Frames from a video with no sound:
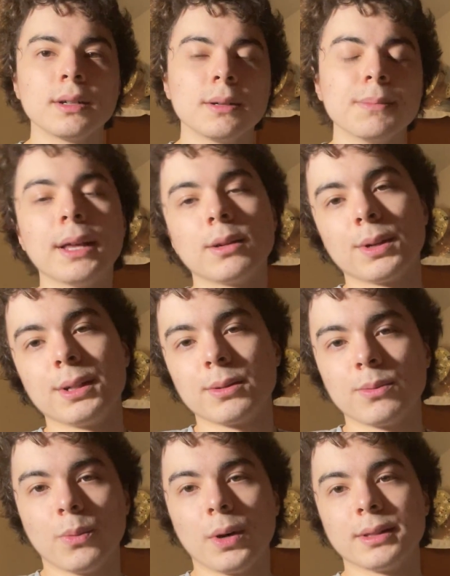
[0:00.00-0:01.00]
But anyways,
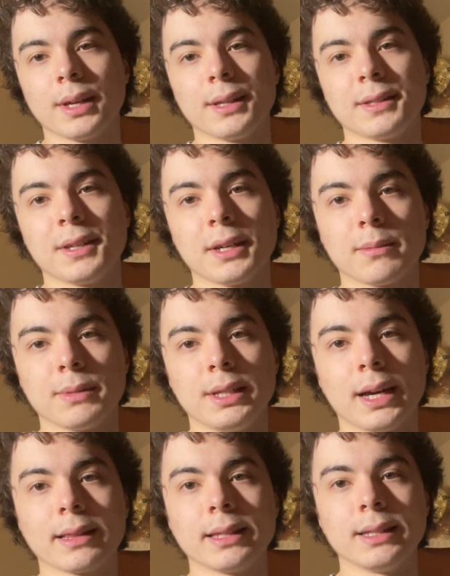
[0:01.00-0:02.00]
one day Tim, he
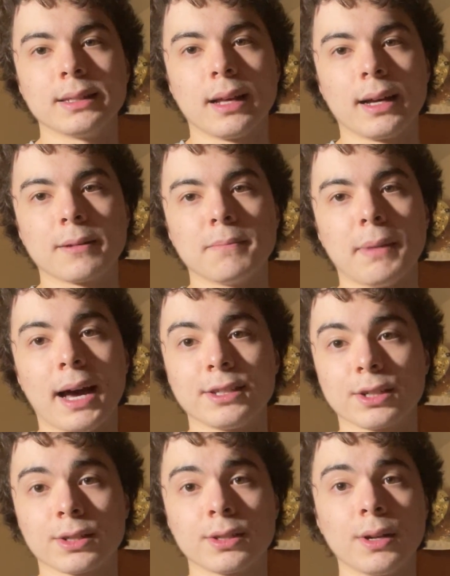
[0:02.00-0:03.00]
got these like
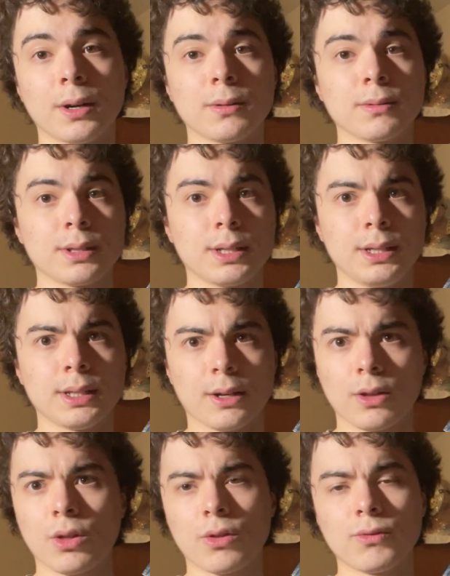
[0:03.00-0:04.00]
magic stones. He's
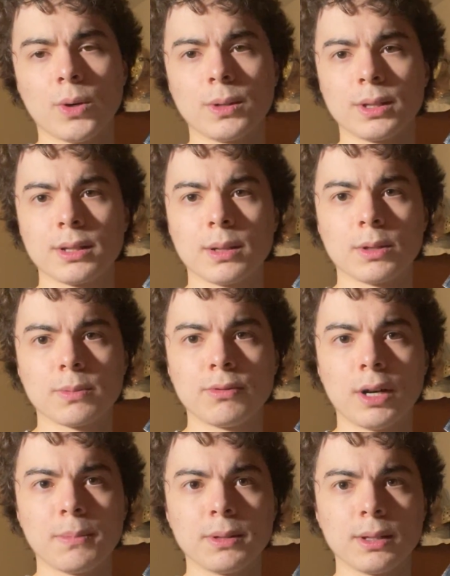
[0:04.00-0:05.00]
like throwing to someone's
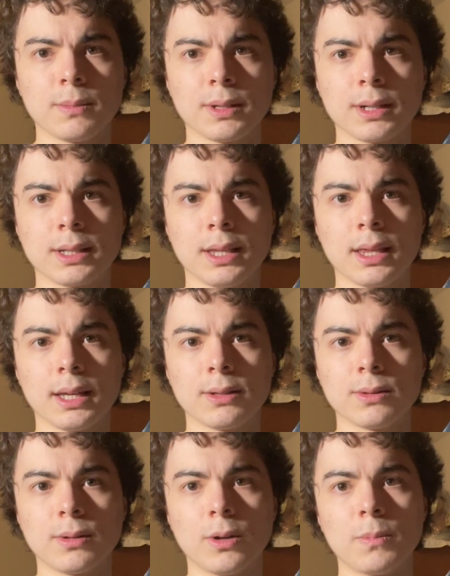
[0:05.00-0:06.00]
property because he
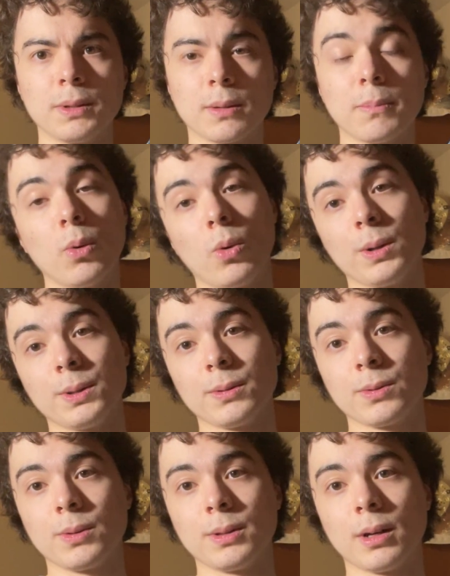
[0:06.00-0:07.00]
thinks it'll open a portal
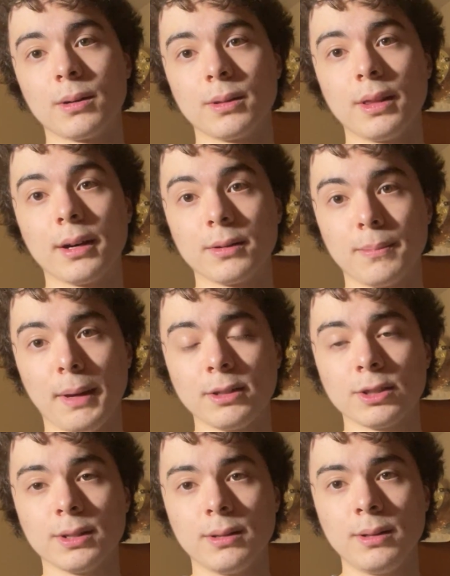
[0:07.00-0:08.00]
to another
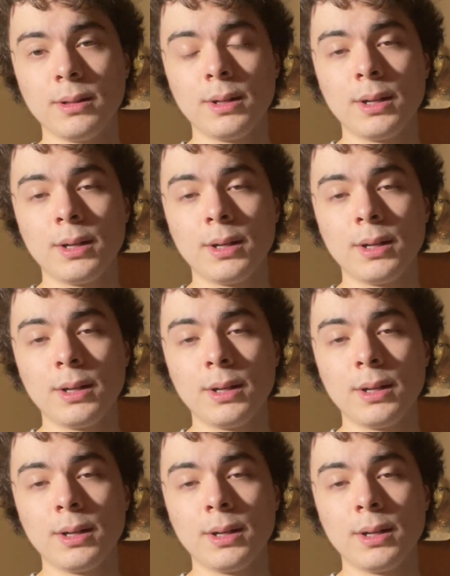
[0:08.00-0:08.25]
dimension.